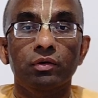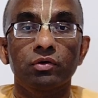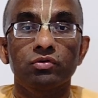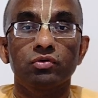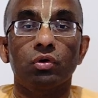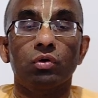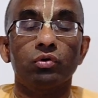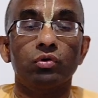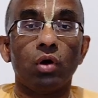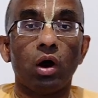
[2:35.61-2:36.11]

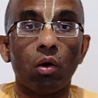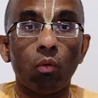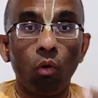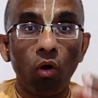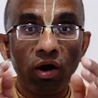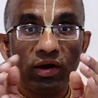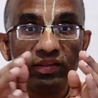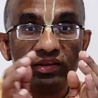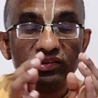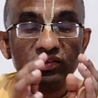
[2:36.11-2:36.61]
So, to
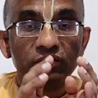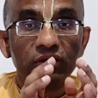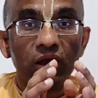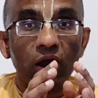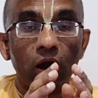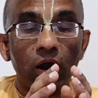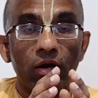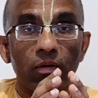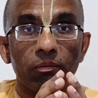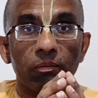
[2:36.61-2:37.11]
avoid this
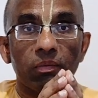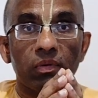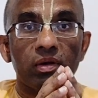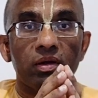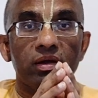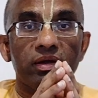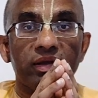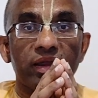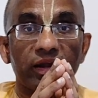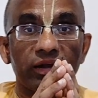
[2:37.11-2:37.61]
uh,
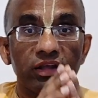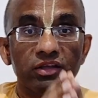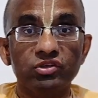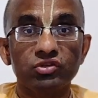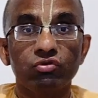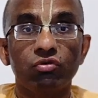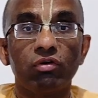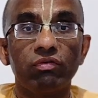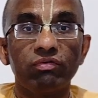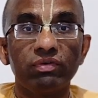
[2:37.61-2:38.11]

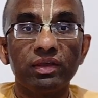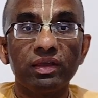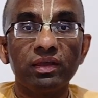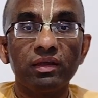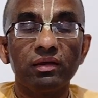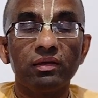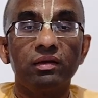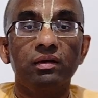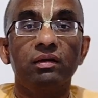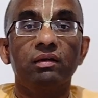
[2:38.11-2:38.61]
catastrophe,